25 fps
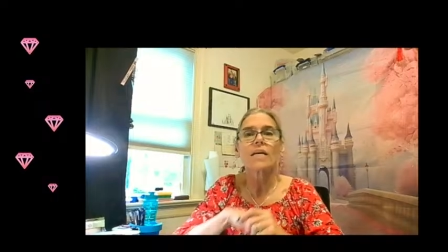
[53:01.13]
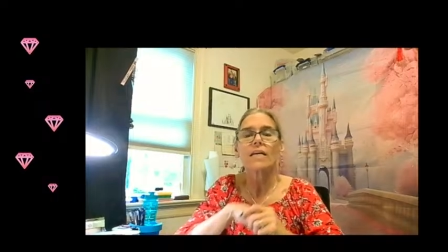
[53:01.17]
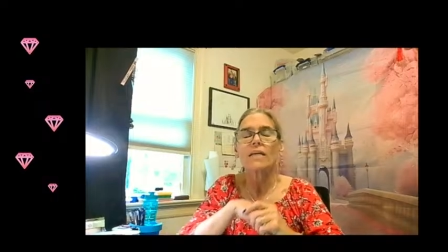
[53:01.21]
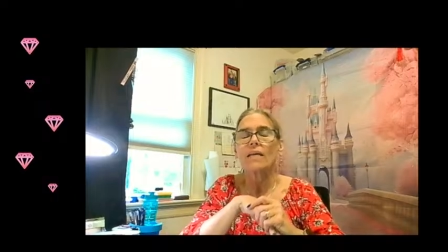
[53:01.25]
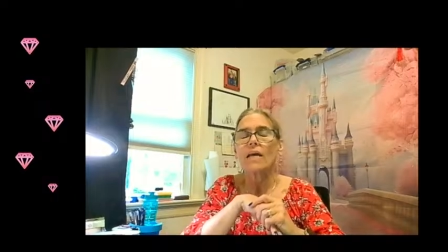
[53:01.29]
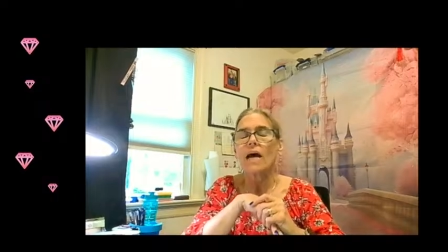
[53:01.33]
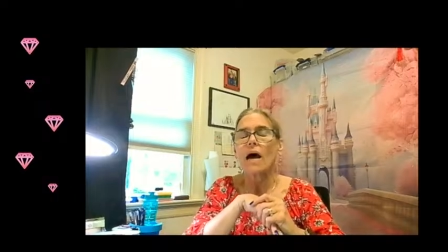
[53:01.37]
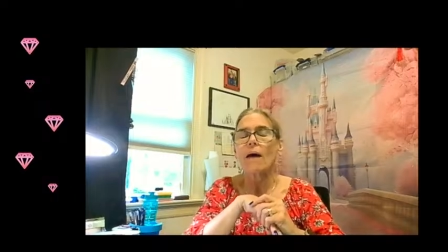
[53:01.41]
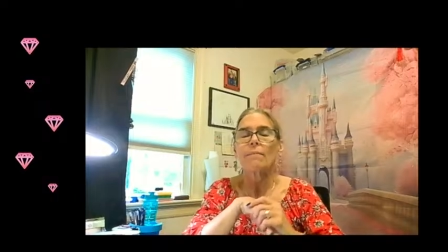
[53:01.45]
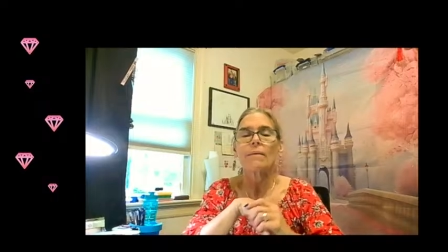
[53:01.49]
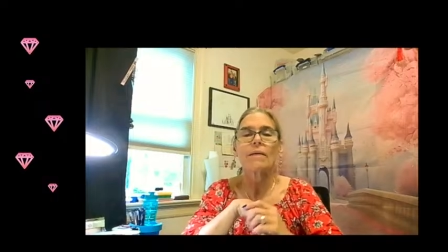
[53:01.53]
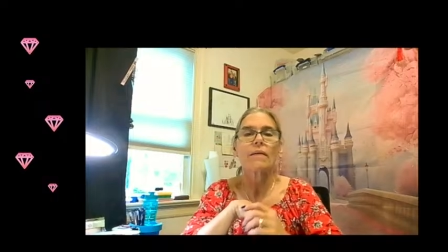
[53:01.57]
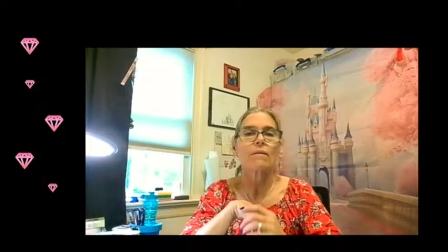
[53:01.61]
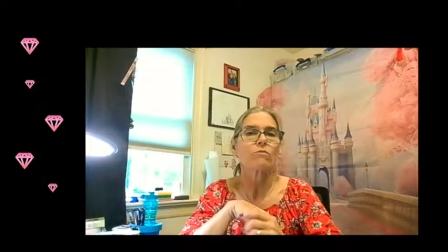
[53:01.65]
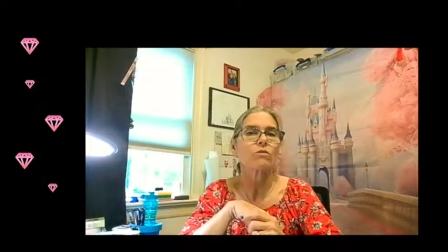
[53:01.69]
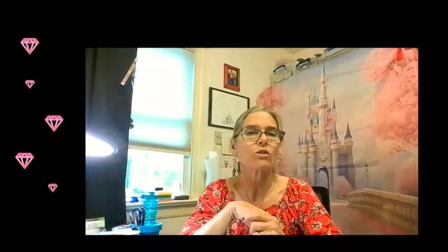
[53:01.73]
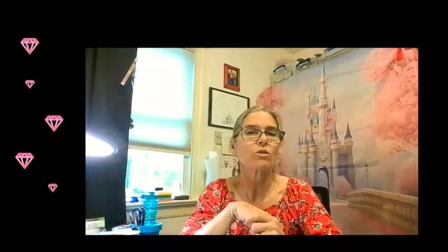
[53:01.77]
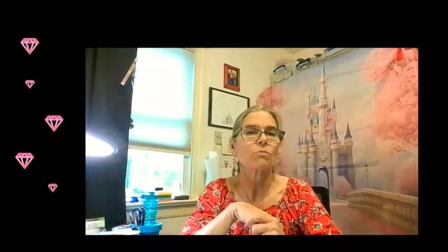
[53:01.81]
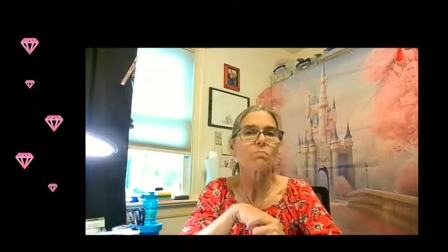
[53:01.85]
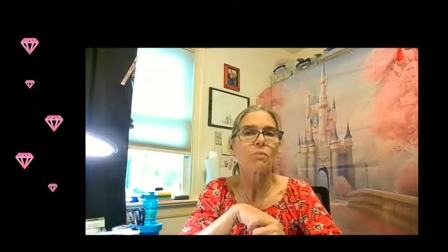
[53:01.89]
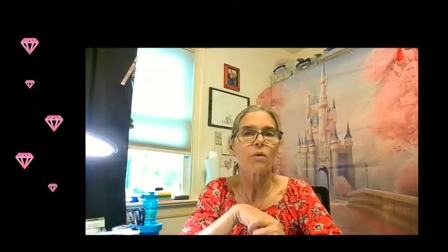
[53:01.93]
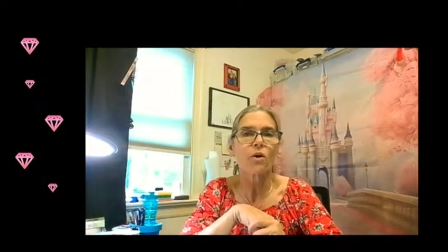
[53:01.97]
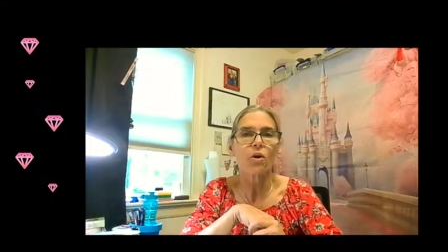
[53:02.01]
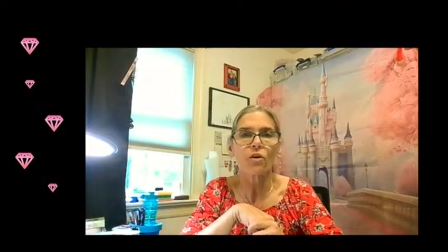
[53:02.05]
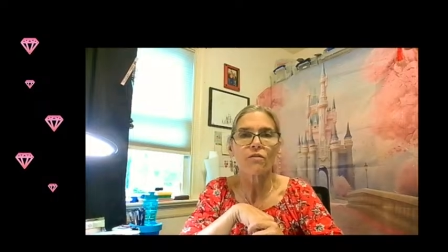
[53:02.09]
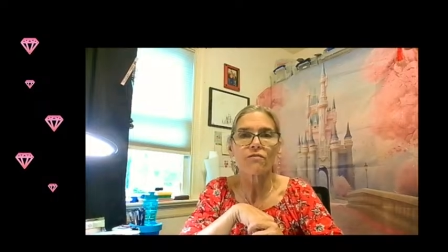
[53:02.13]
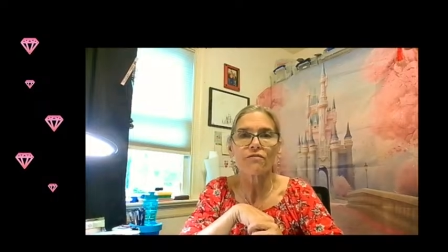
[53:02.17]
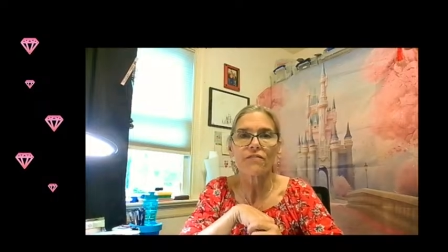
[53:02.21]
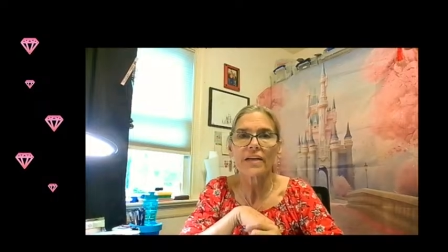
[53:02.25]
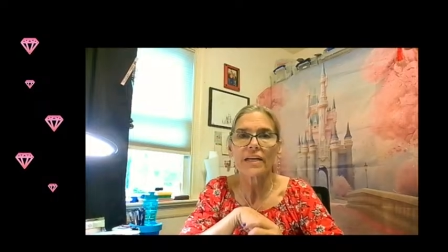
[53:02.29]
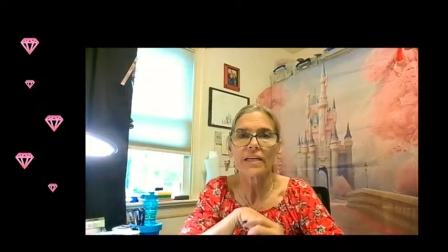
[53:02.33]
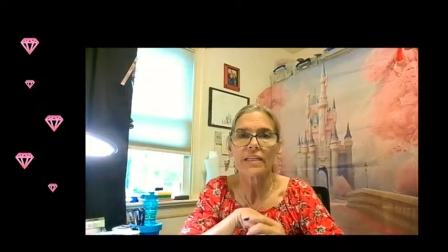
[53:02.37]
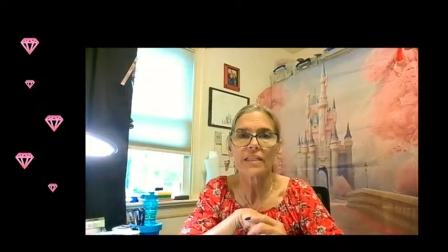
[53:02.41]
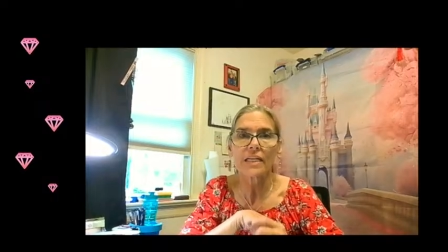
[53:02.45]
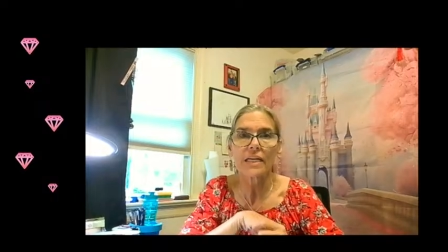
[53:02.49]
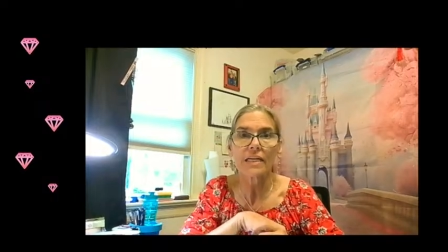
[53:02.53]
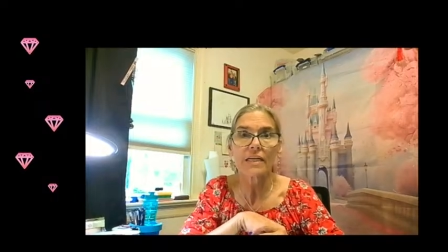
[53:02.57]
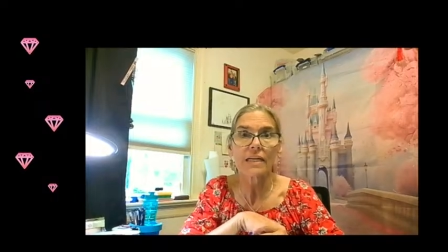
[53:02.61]
and I mean, it was
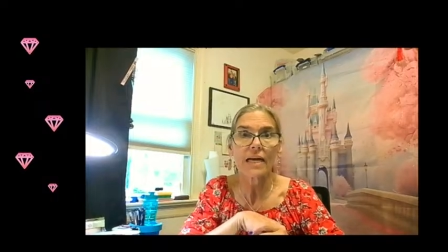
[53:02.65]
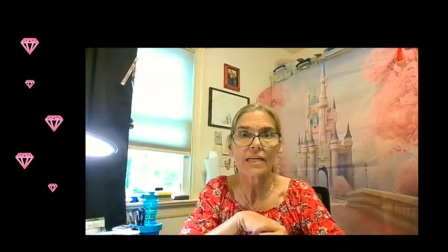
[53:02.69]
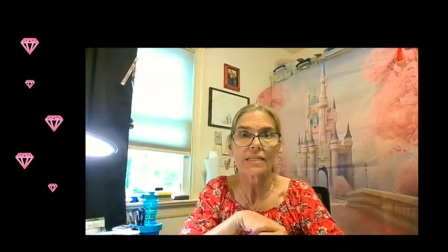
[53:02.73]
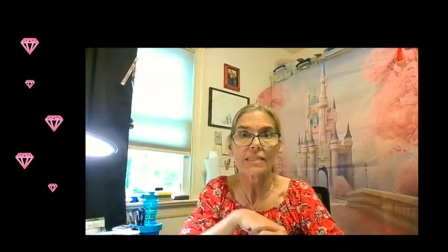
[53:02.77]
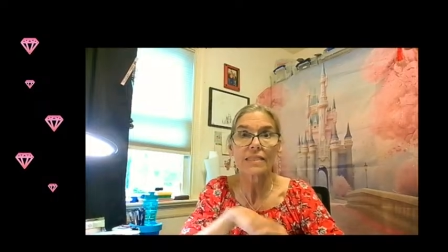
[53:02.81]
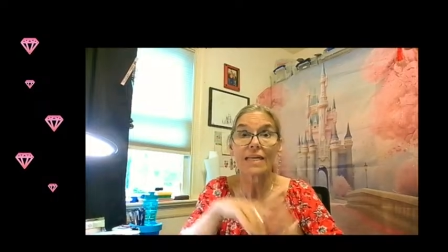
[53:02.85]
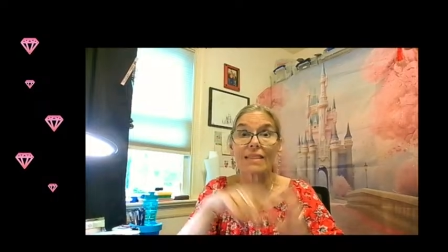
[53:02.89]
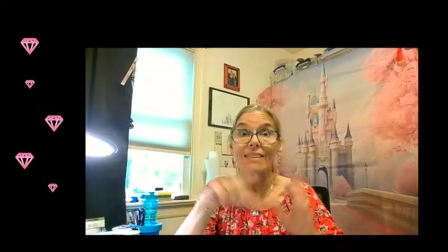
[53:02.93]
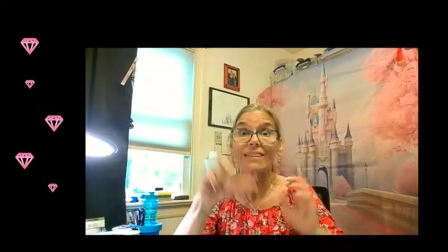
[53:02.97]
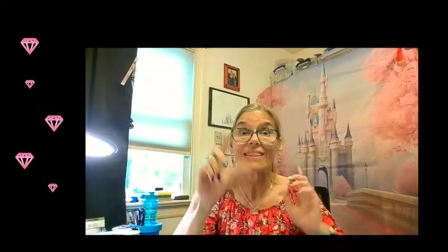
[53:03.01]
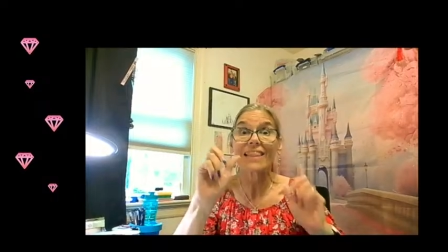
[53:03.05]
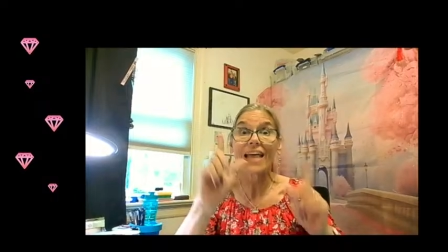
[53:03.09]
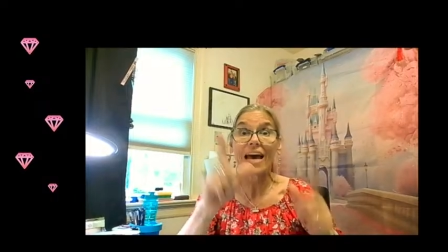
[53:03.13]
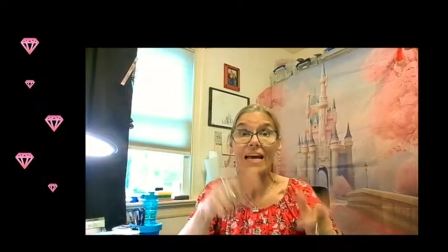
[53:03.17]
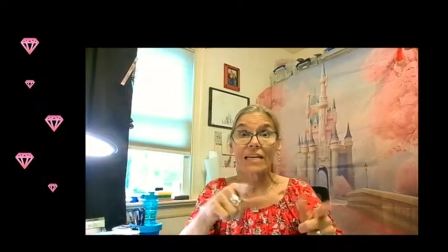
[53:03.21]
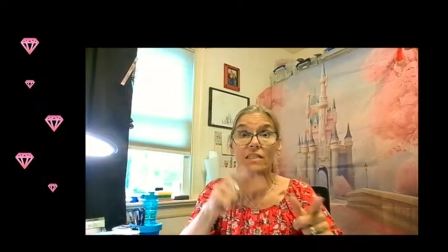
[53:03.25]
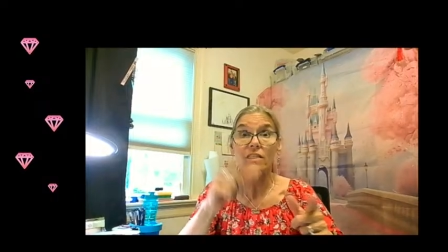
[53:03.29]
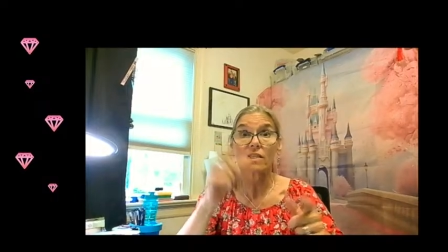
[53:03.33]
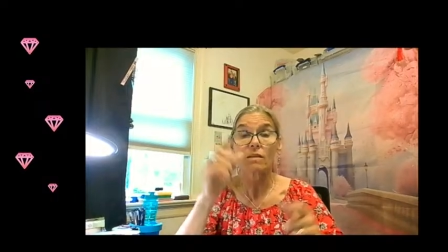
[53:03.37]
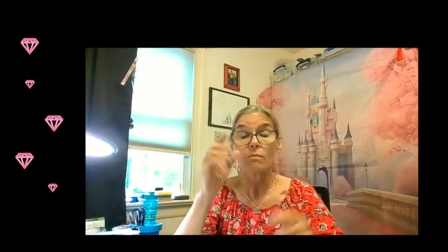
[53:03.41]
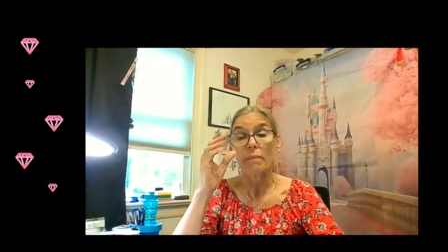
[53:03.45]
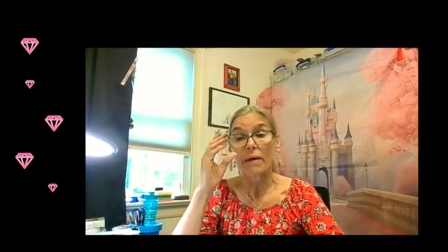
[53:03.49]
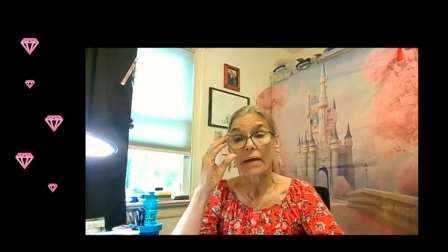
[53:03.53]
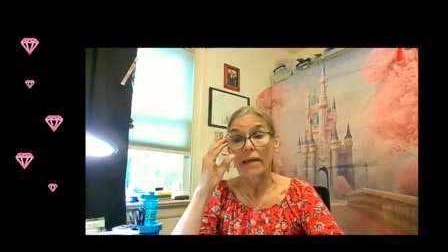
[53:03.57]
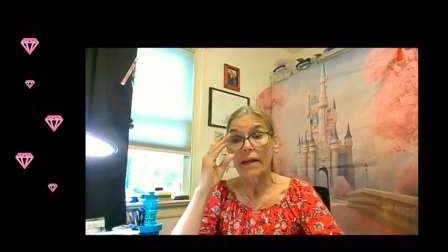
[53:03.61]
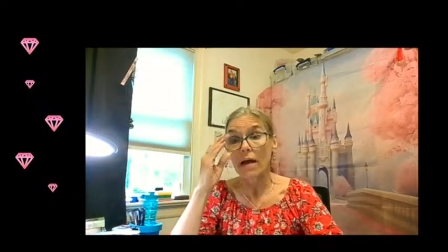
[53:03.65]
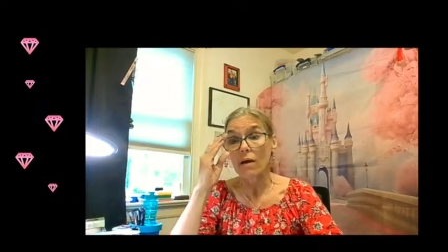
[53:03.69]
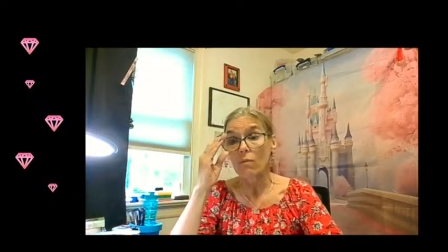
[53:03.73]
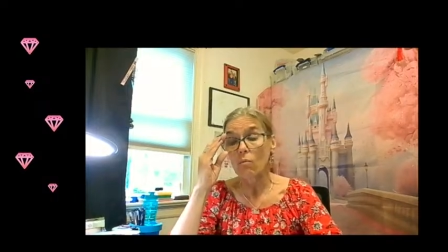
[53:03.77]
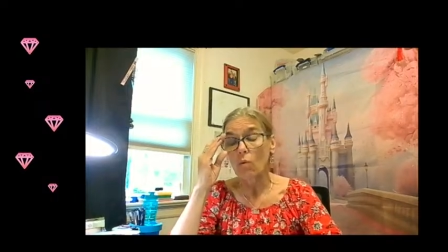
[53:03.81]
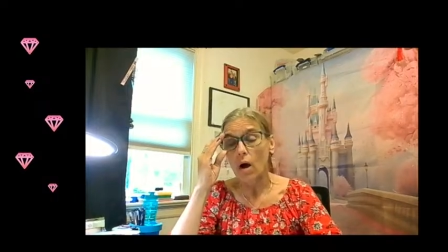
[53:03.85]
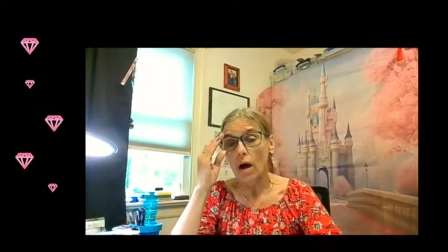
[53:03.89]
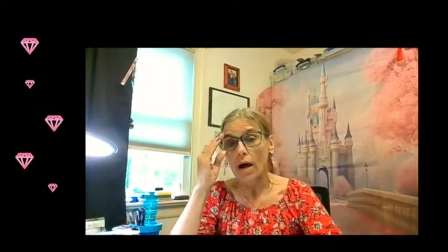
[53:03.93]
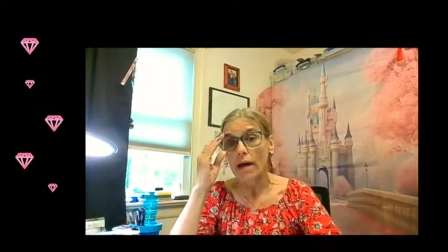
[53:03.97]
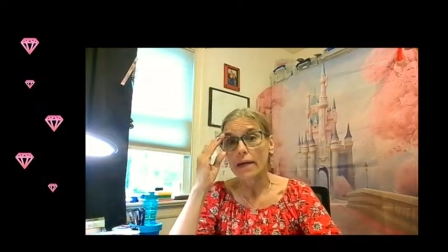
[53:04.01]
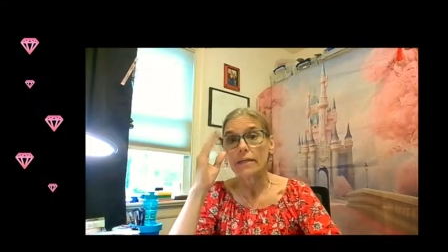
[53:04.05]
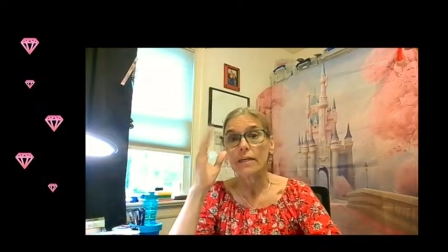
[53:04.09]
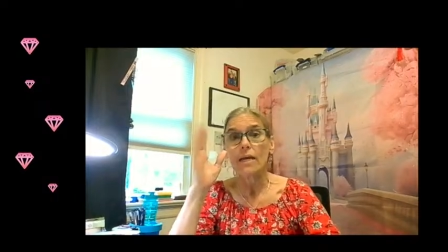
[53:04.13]
perfect. And I said, that's the bed I
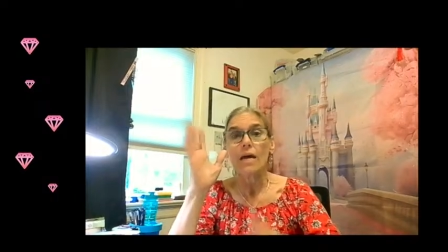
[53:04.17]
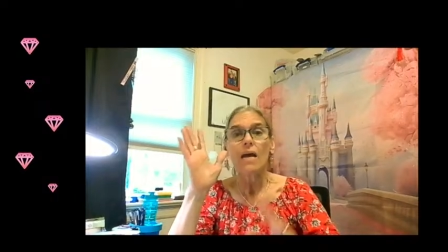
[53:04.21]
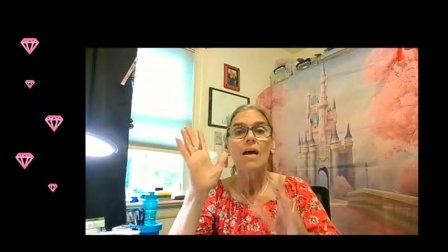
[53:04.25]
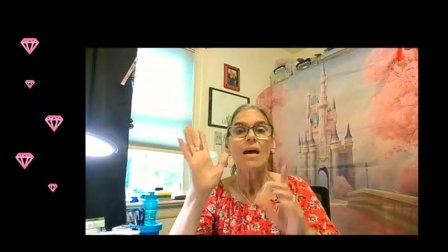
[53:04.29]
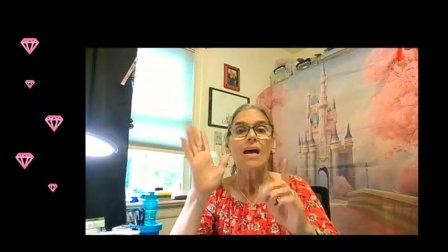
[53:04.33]
want.